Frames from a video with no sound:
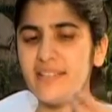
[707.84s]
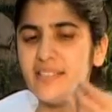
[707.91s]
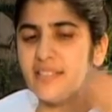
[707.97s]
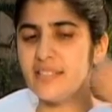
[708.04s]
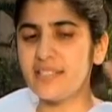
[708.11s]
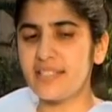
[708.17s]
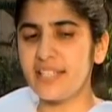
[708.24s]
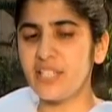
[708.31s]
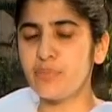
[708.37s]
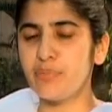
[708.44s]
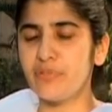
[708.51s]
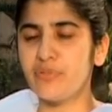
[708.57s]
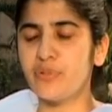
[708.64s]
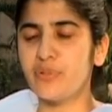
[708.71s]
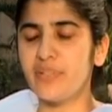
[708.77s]
is a stage
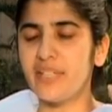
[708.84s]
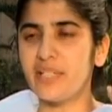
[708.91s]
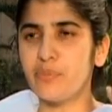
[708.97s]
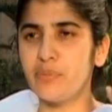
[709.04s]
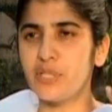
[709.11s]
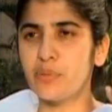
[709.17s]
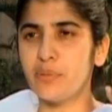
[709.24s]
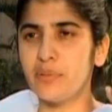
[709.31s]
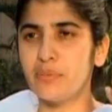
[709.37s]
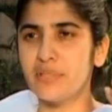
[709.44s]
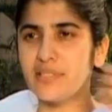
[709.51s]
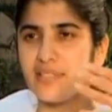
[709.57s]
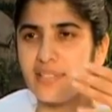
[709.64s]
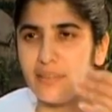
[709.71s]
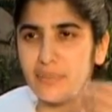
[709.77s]
before that which we will
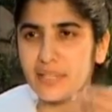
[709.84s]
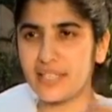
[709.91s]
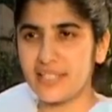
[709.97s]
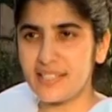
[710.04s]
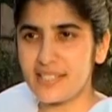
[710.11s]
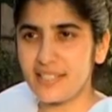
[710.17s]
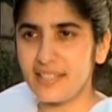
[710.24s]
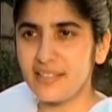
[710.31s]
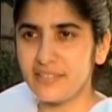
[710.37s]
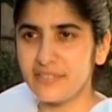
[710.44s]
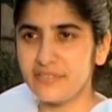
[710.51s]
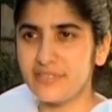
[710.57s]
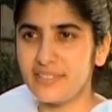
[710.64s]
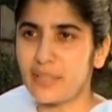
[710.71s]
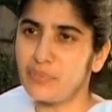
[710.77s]
see, but let's see the
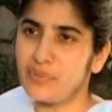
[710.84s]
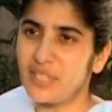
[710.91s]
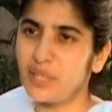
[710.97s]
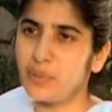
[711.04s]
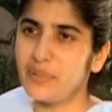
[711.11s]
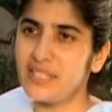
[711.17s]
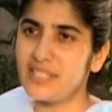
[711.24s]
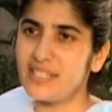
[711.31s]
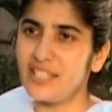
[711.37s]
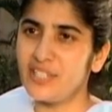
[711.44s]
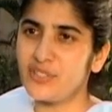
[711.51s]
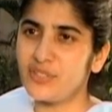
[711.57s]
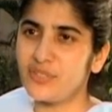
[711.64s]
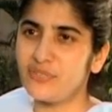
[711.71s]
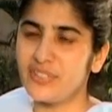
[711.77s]
subsequent
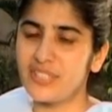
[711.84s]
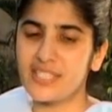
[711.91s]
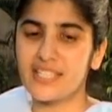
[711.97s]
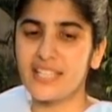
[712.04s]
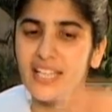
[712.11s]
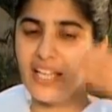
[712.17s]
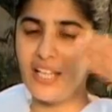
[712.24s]
stages first.